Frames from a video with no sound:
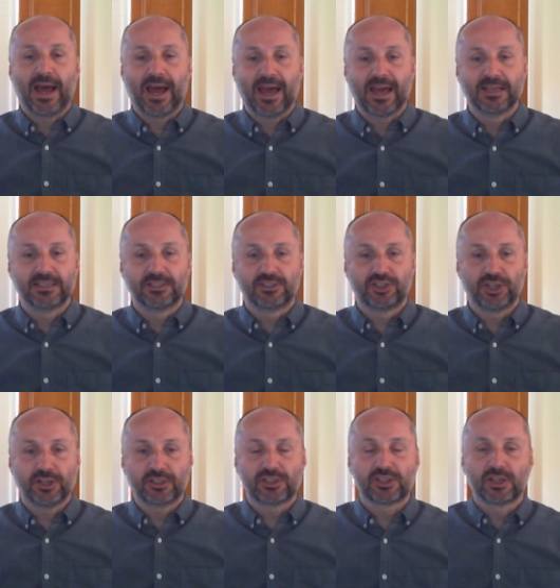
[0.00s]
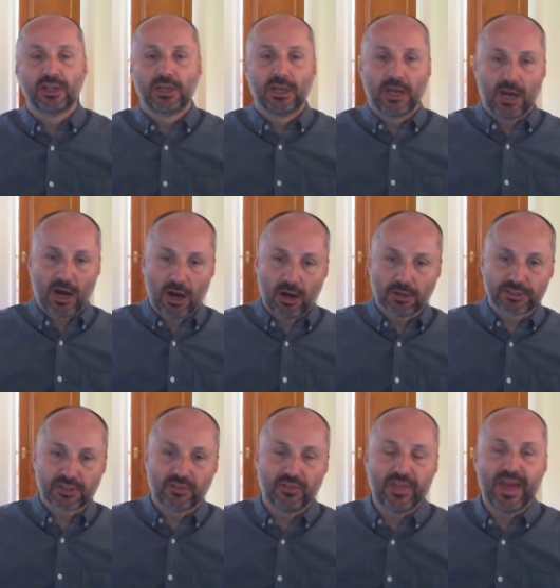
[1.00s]
and just
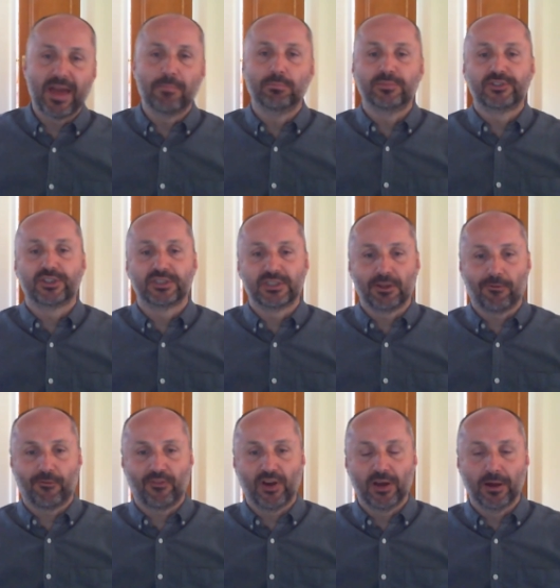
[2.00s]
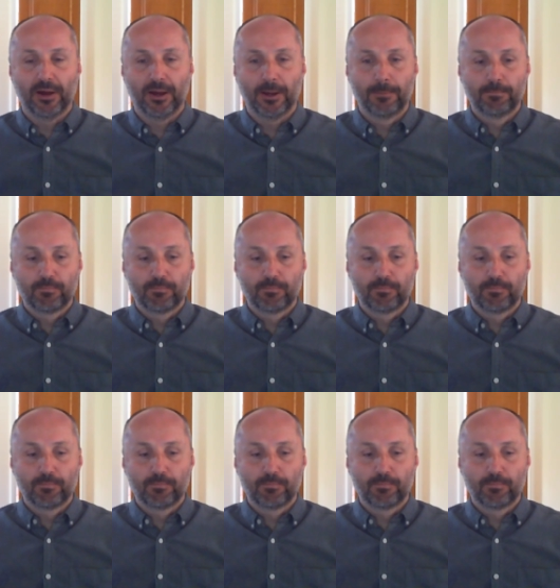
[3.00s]
ask them to defer